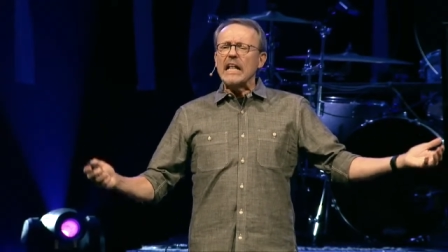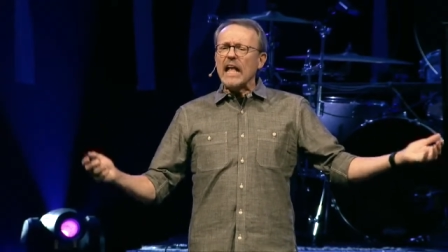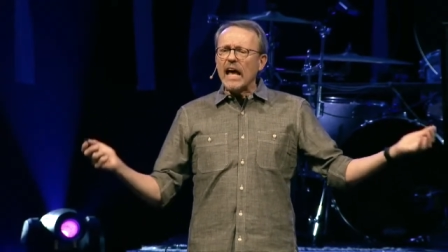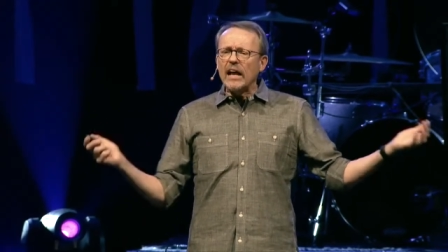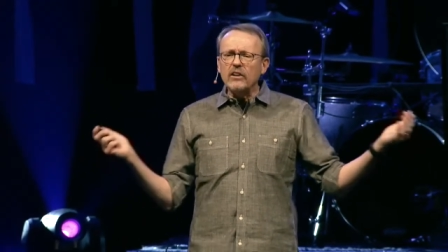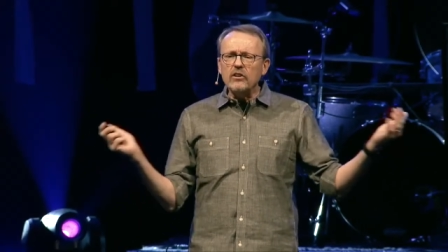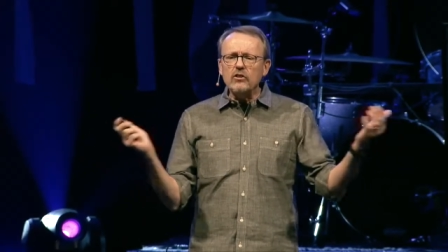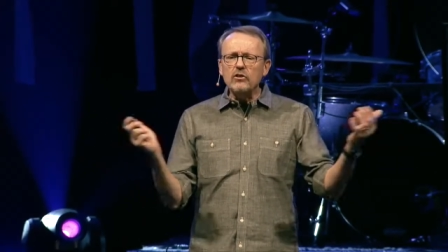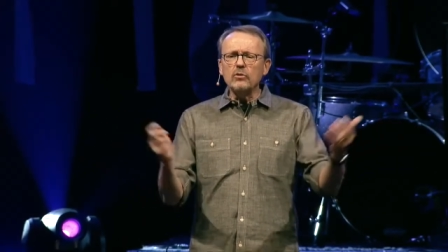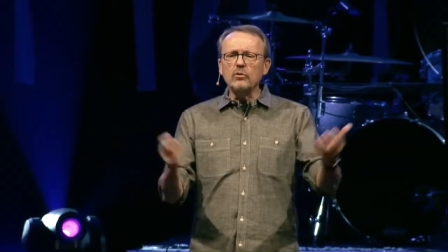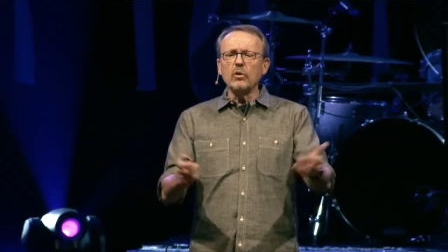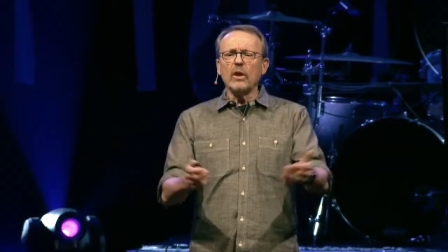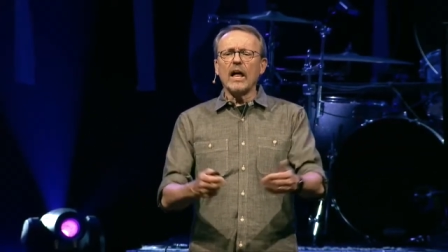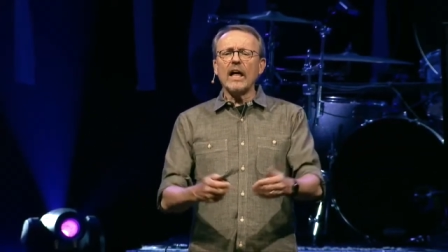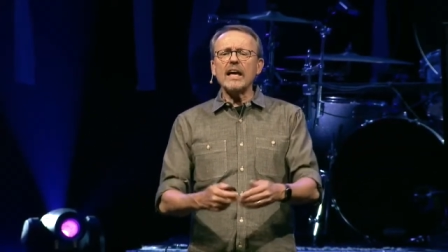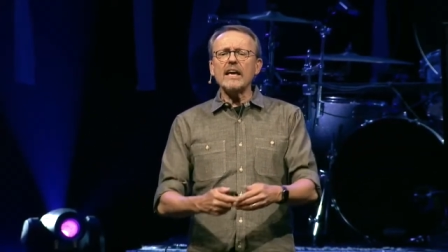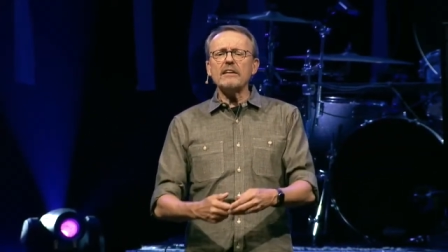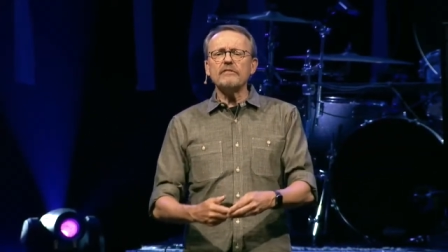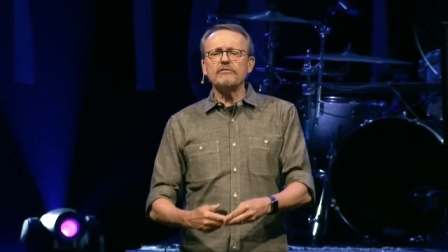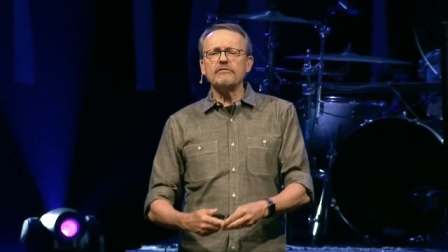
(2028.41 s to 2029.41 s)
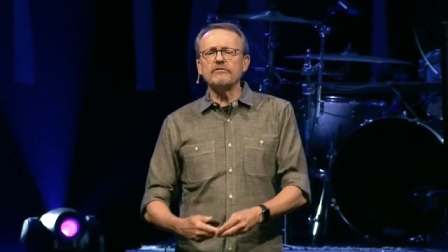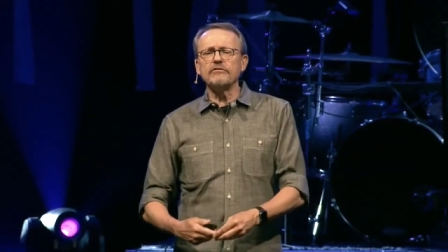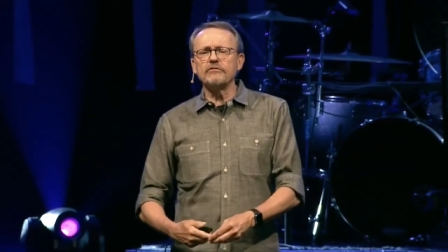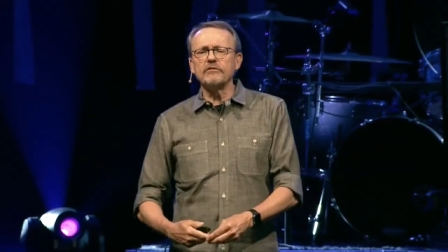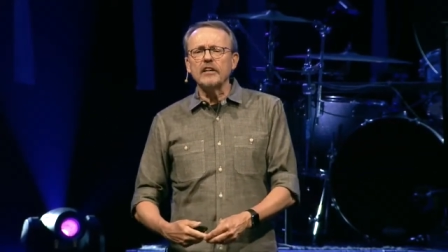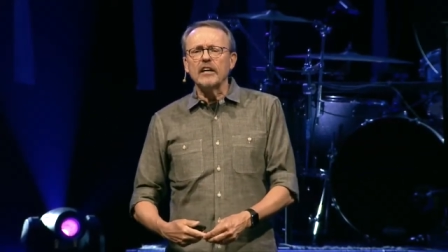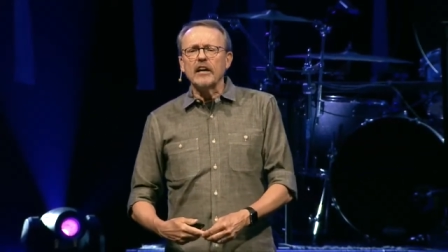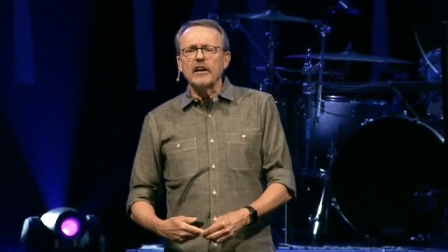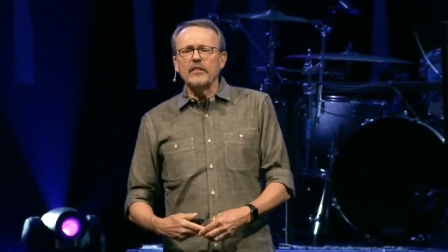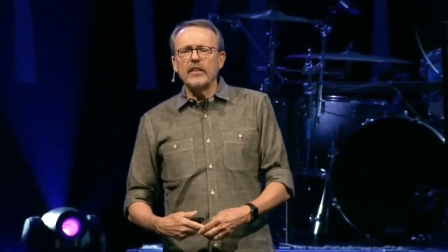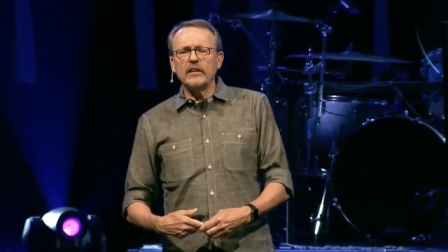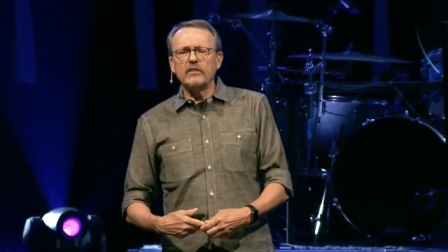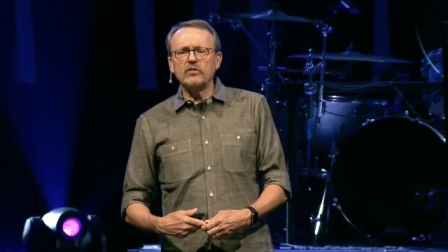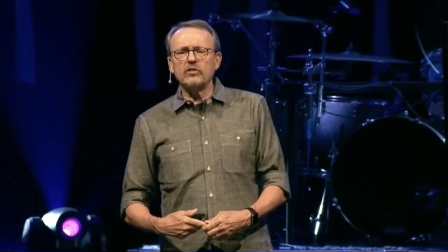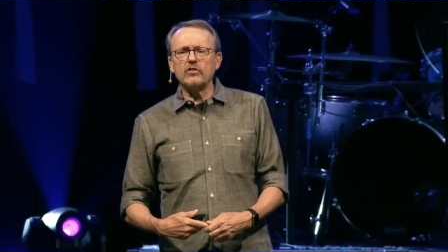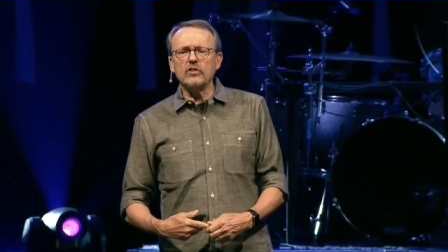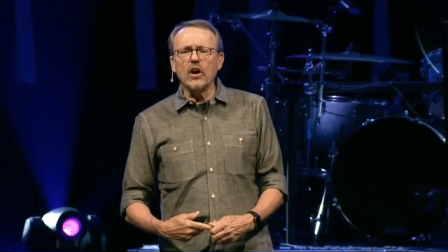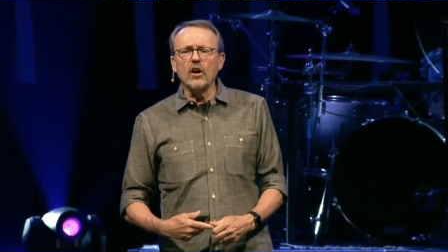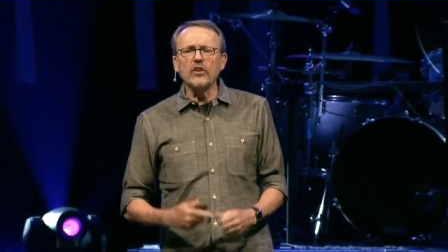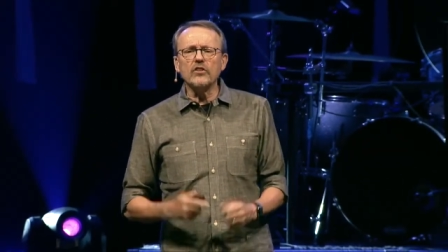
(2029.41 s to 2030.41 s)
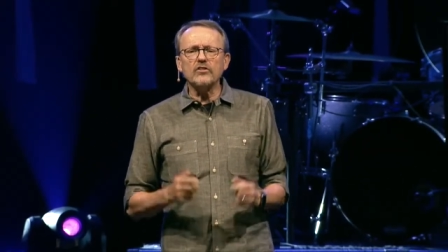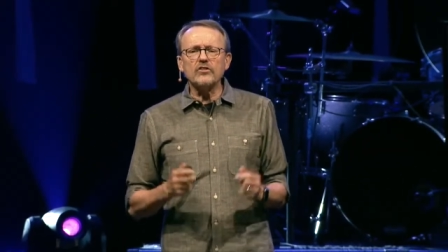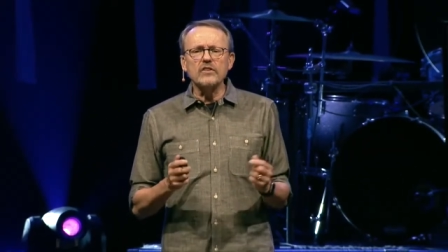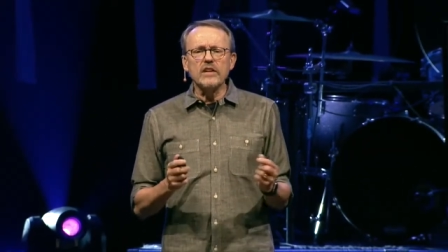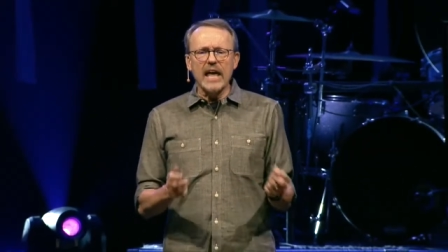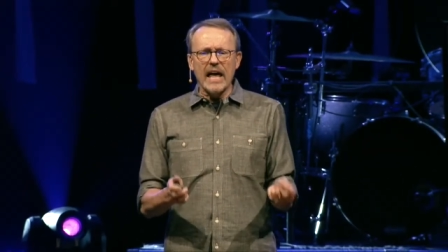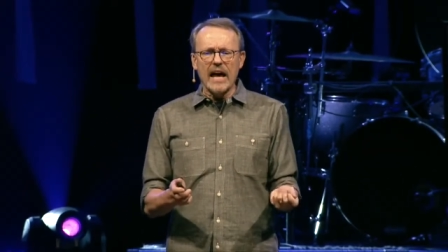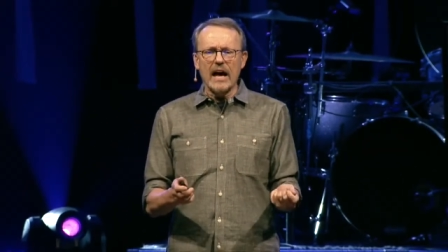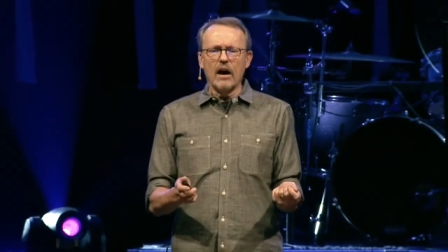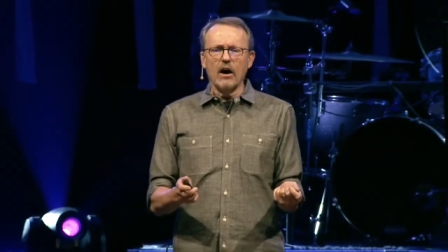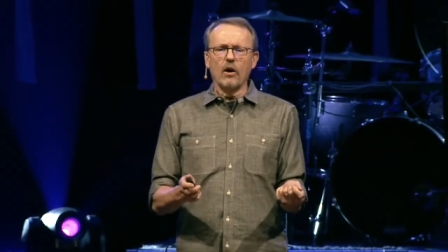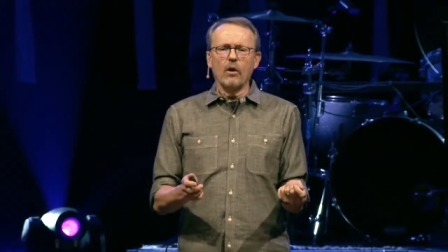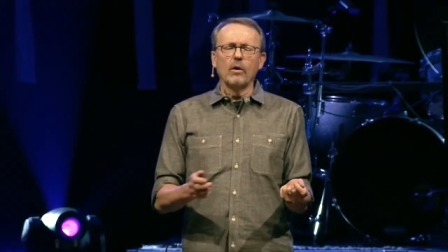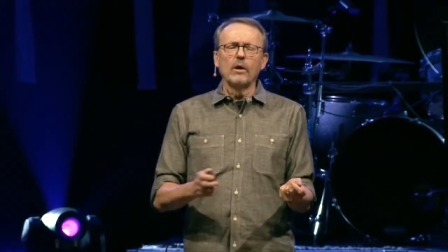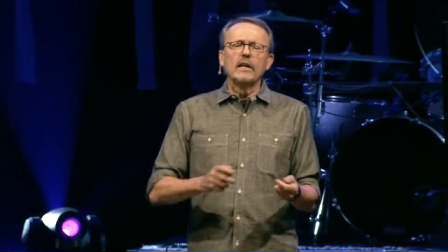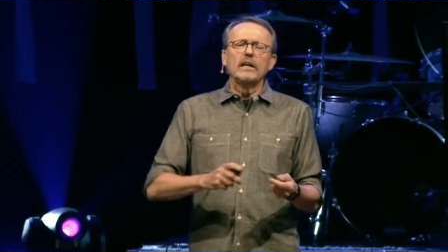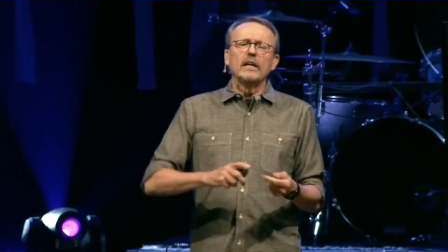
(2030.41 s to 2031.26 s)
and new life that starts now,